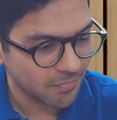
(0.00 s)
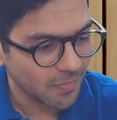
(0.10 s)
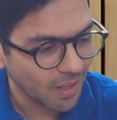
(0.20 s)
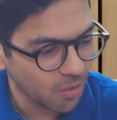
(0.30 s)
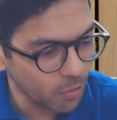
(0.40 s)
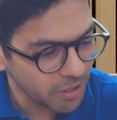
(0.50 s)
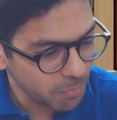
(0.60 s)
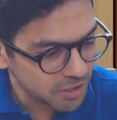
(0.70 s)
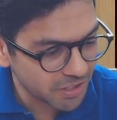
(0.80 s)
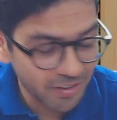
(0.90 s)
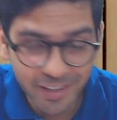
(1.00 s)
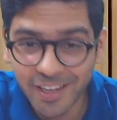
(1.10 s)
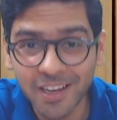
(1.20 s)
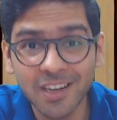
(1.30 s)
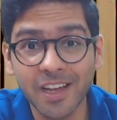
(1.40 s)
very much
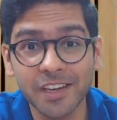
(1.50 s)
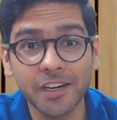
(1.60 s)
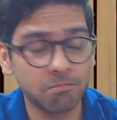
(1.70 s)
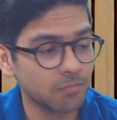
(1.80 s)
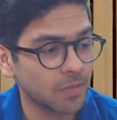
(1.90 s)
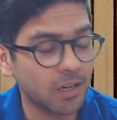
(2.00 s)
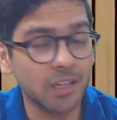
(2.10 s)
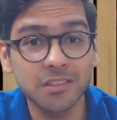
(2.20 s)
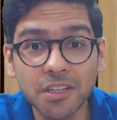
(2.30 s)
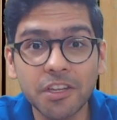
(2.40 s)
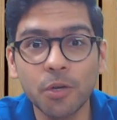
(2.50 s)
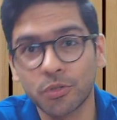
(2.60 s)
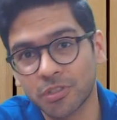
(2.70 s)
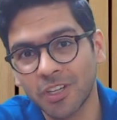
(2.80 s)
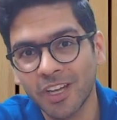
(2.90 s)
critical, and it
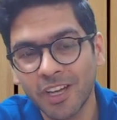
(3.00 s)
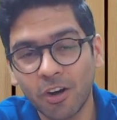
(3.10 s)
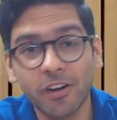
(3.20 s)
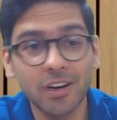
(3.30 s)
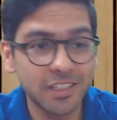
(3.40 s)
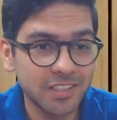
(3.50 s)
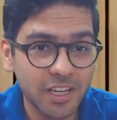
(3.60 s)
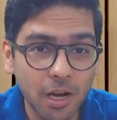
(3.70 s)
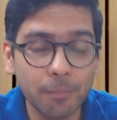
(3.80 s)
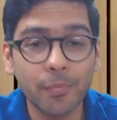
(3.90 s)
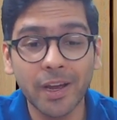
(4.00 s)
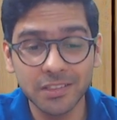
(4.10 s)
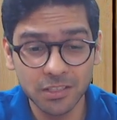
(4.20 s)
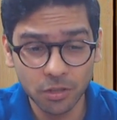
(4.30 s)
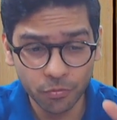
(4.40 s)
constitutes, or let's say
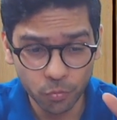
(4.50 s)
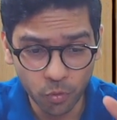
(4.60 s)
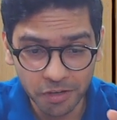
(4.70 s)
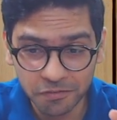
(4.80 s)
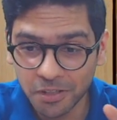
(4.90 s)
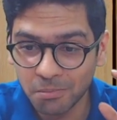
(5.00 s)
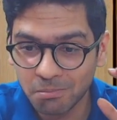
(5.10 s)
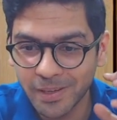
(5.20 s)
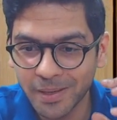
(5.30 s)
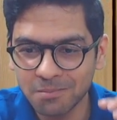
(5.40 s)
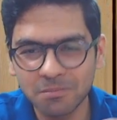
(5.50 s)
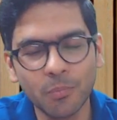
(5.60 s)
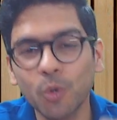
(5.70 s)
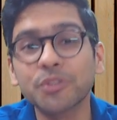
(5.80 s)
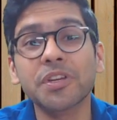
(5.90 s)
comprises of, one of the
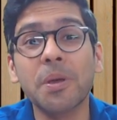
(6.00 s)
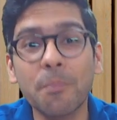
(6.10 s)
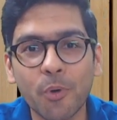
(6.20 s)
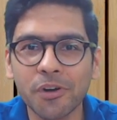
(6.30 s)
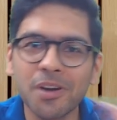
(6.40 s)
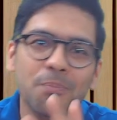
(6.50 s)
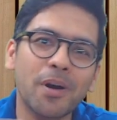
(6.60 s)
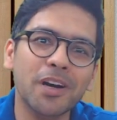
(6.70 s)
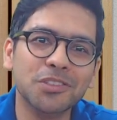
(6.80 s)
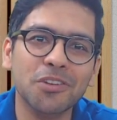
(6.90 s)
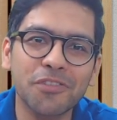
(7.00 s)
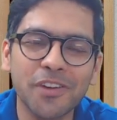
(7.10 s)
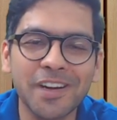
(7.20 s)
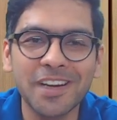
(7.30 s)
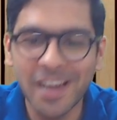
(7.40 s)
most important parts of your
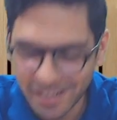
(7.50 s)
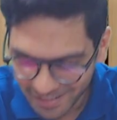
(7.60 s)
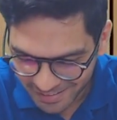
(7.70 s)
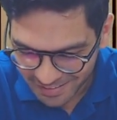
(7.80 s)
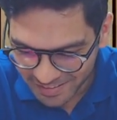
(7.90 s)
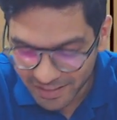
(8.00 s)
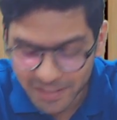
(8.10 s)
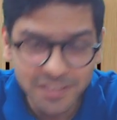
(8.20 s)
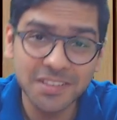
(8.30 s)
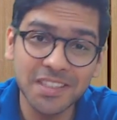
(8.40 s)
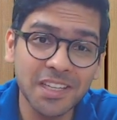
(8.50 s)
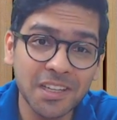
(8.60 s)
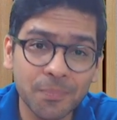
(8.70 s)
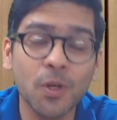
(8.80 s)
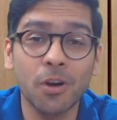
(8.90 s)
entire
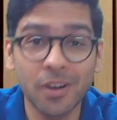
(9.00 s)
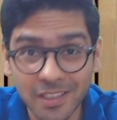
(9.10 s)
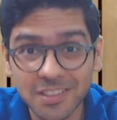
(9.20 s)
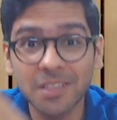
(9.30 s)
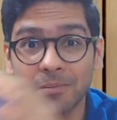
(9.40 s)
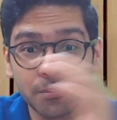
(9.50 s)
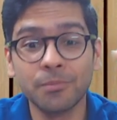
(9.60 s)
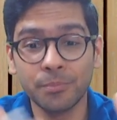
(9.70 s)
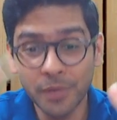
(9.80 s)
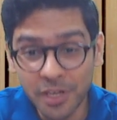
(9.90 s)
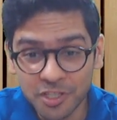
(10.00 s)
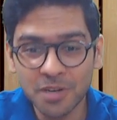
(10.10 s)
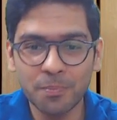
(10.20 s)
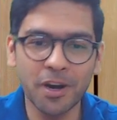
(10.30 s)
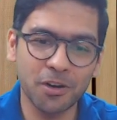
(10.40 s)
CA, or let's say major
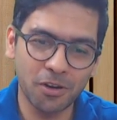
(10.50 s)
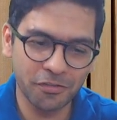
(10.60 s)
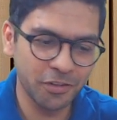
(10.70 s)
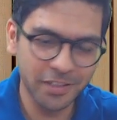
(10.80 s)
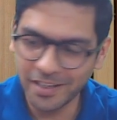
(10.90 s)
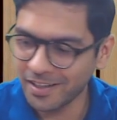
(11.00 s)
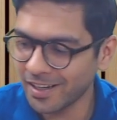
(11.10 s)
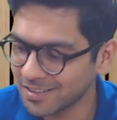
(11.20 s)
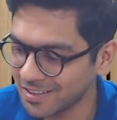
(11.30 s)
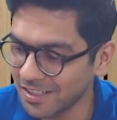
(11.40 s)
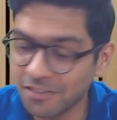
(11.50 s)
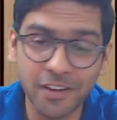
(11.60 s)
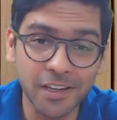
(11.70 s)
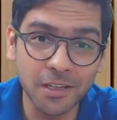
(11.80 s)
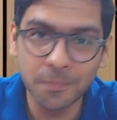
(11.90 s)
part of your entire CA final